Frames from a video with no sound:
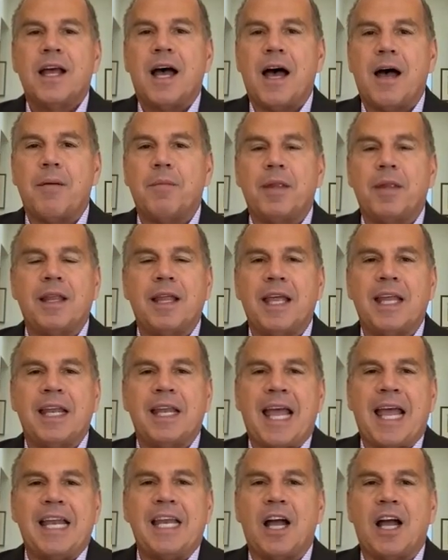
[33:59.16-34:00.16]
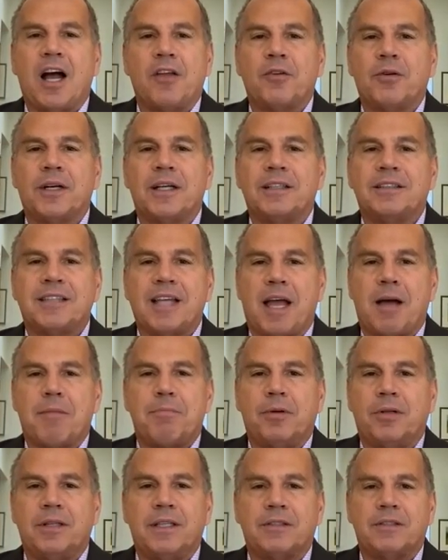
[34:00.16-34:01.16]
In any other
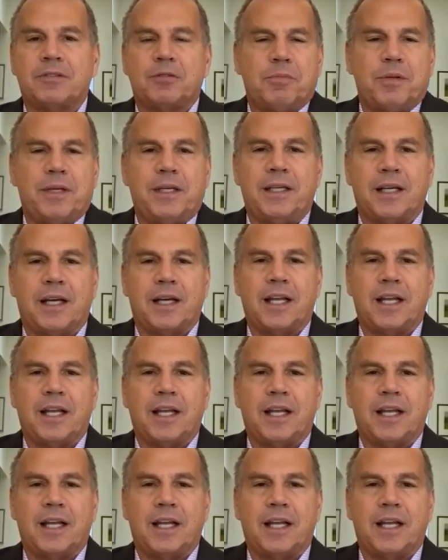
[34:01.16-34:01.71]
example, this would be